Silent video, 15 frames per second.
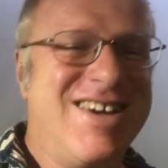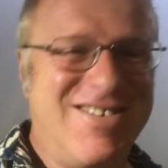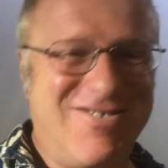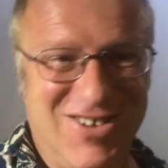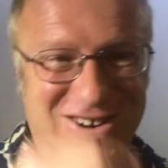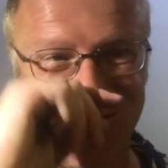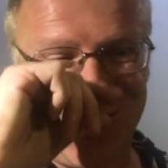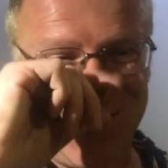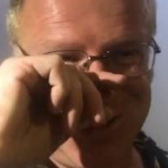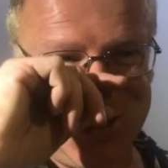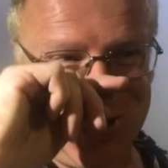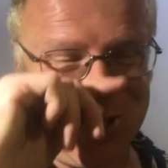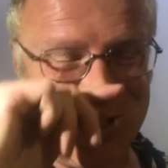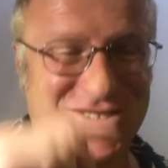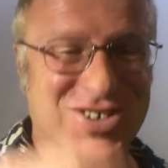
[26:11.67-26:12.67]
I'm not quite
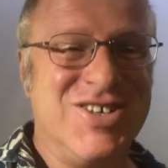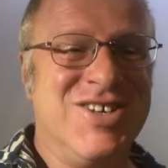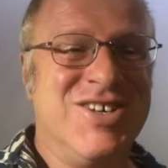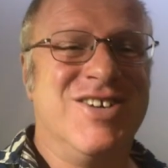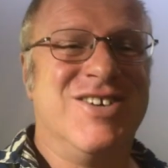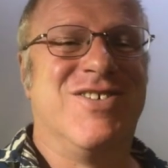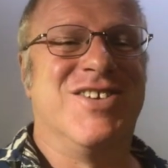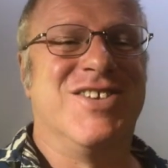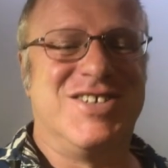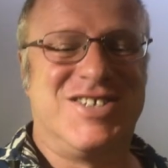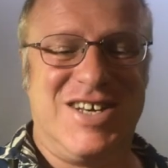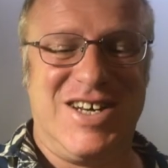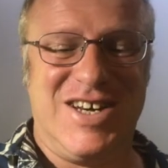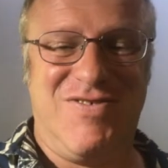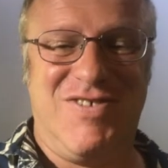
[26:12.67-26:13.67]
sure what the
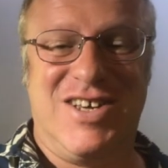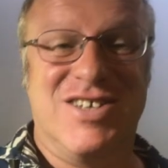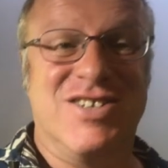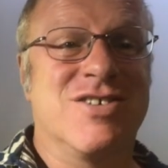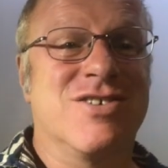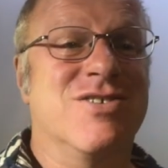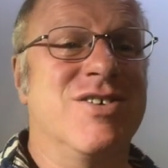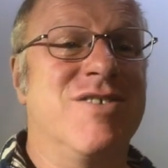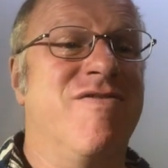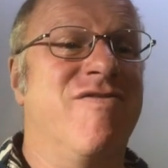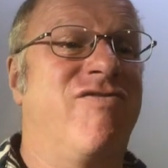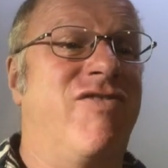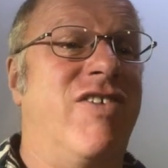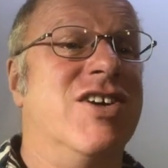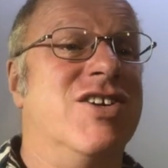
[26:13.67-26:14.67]
significance or even
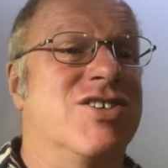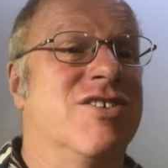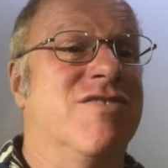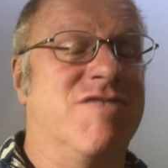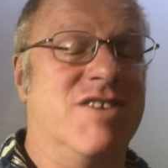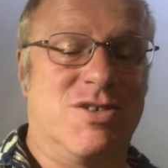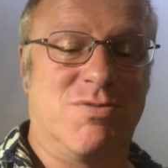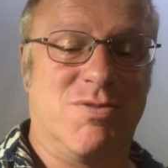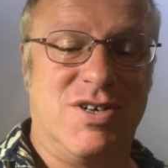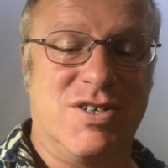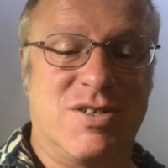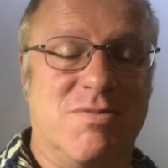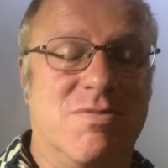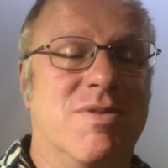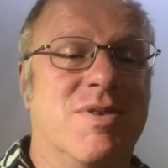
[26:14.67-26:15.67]
function of this was.